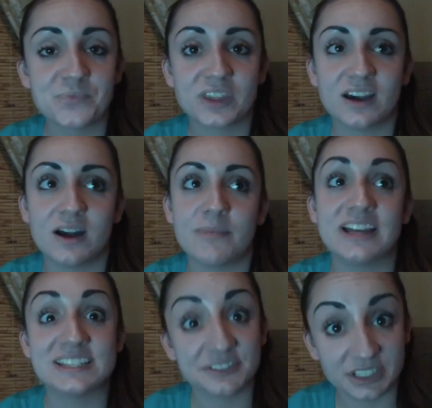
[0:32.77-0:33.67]

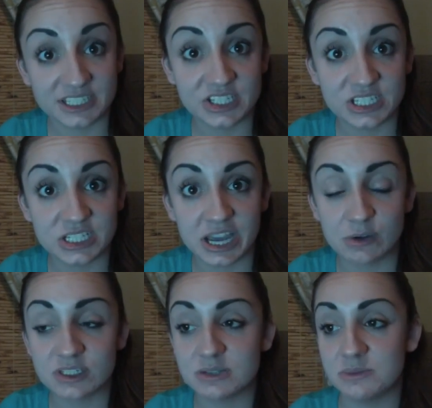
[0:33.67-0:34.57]
That definitely stood
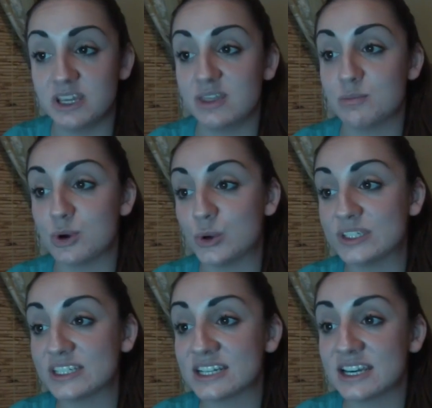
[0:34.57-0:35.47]
out to me the
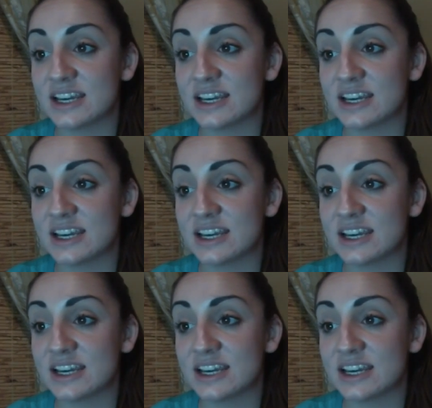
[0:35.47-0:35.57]
most.